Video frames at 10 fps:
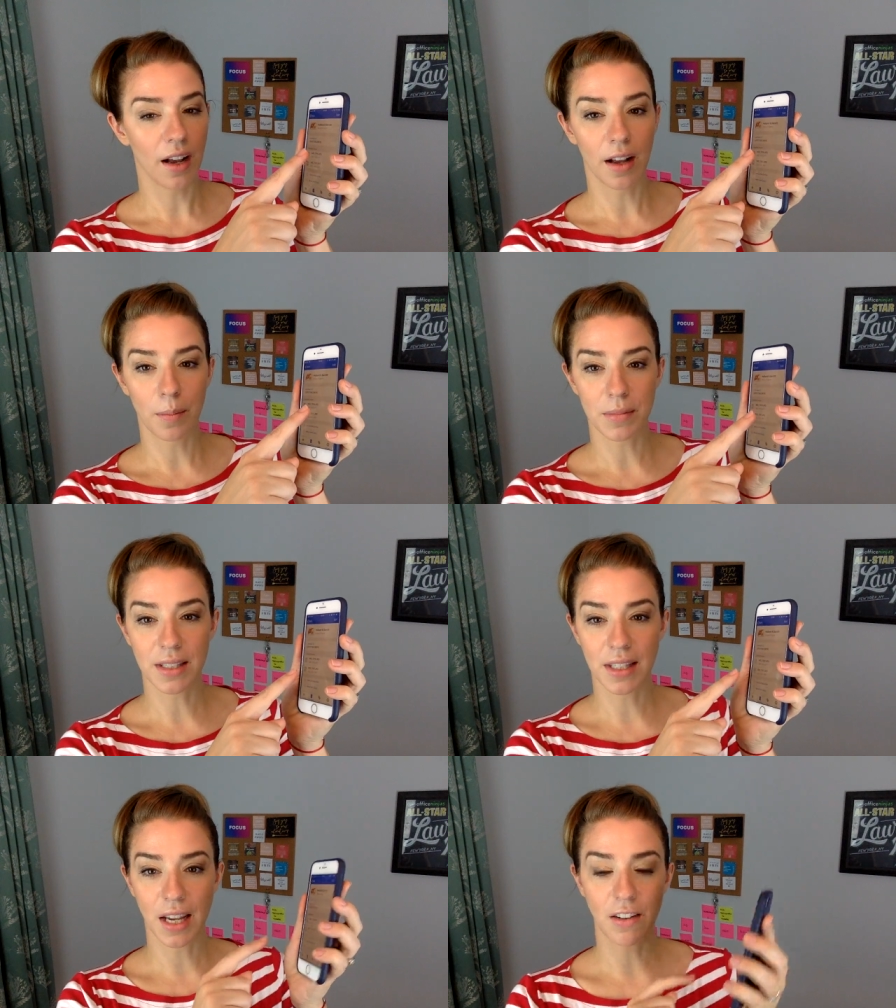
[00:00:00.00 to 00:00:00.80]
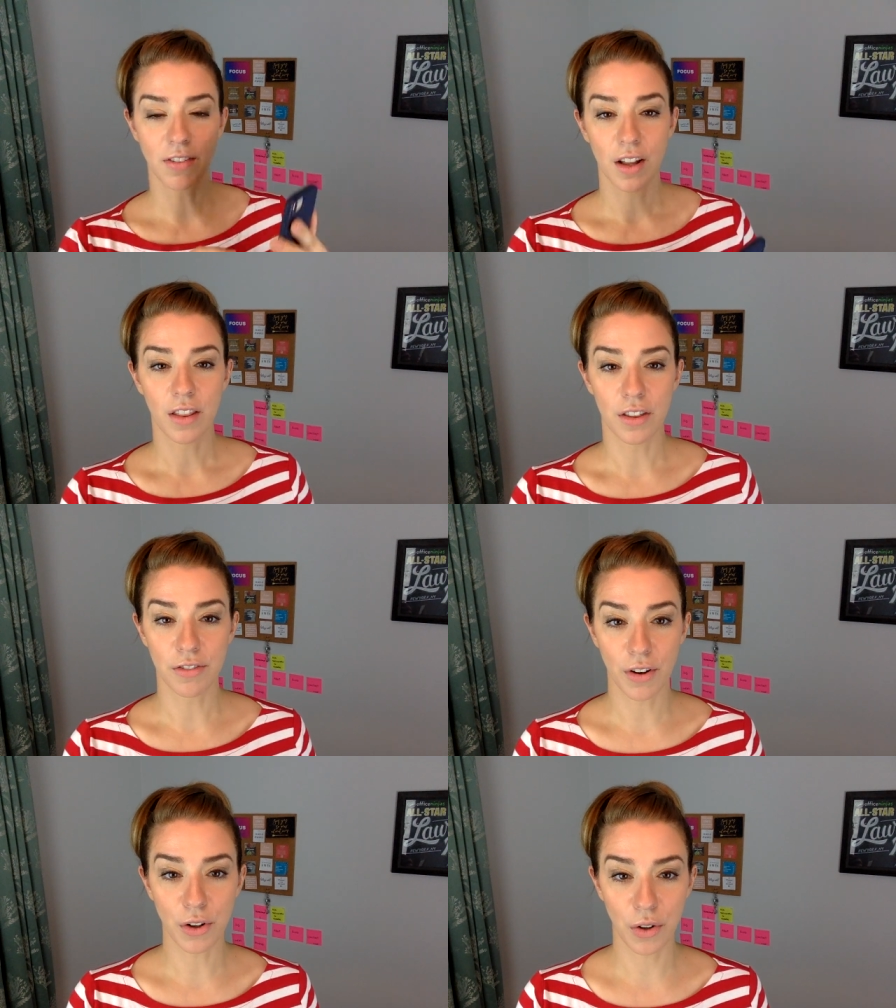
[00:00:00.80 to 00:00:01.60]
um, save the
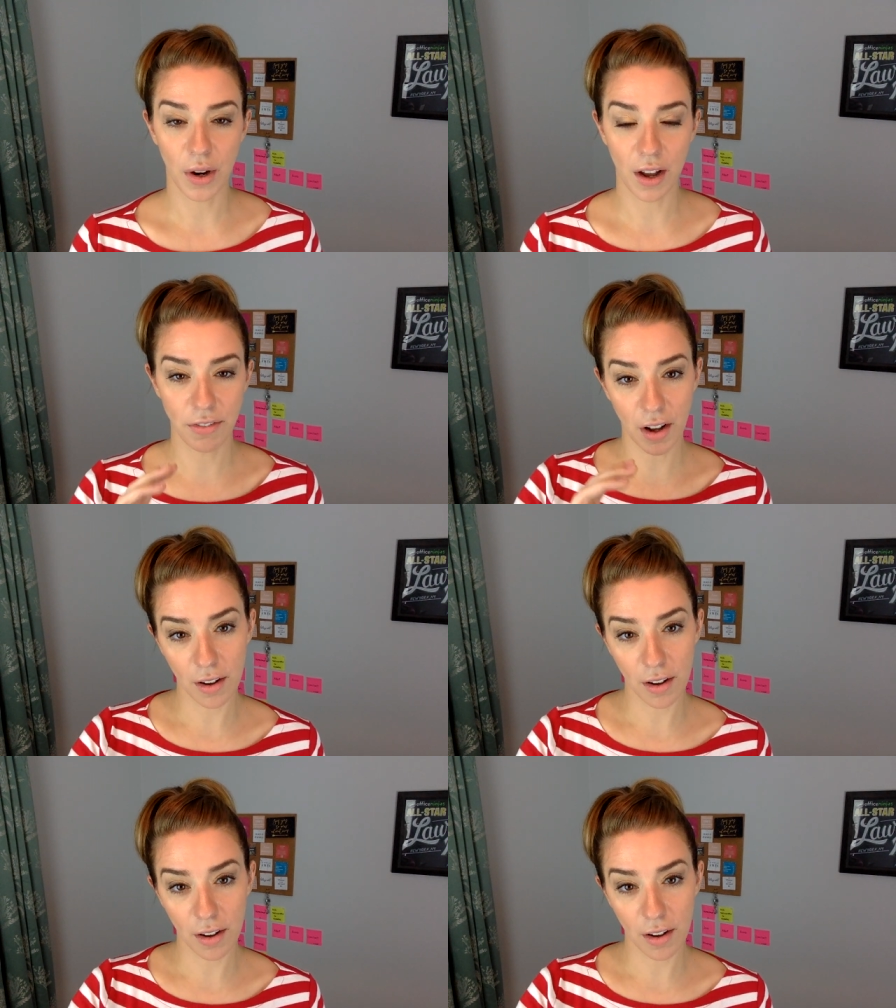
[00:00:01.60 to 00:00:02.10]
photograph